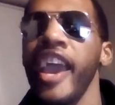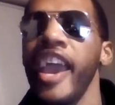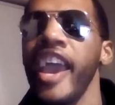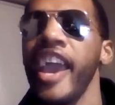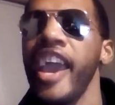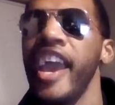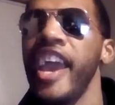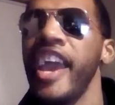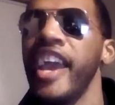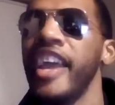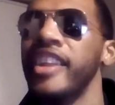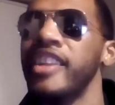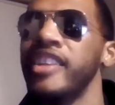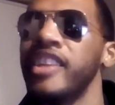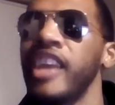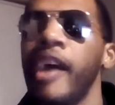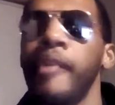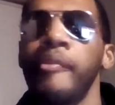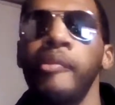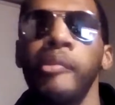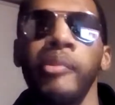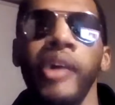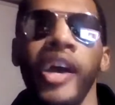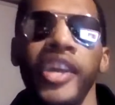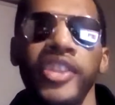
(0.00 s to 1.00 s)
And I
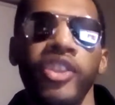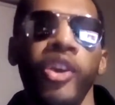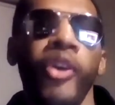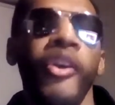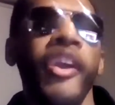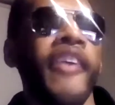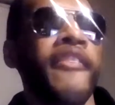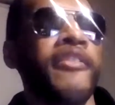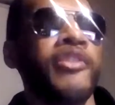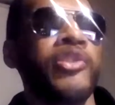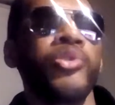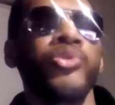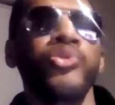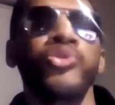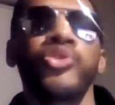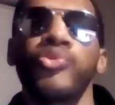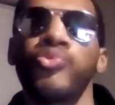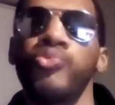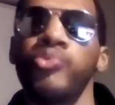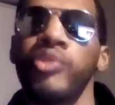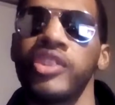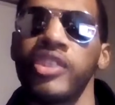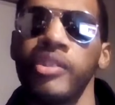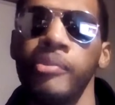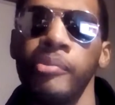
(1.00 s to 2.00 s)
remember I thought
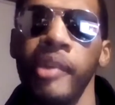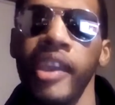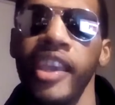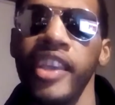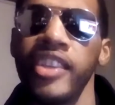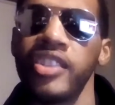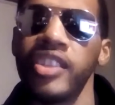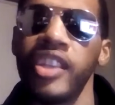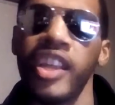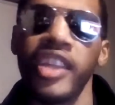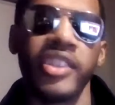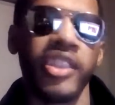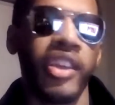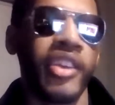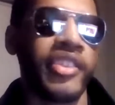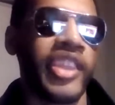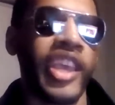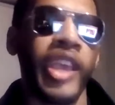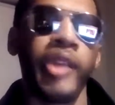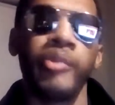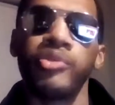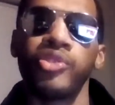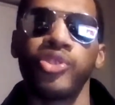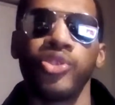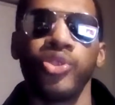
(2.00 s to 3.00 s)
Evolution was amazing. I thought
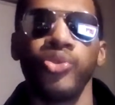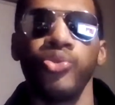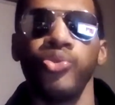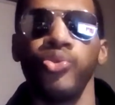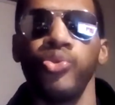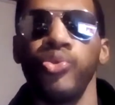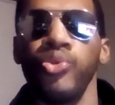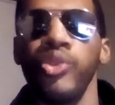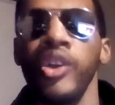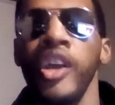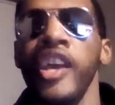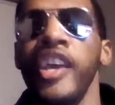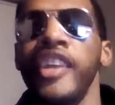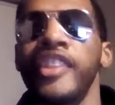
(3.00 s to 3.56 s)
they was cool.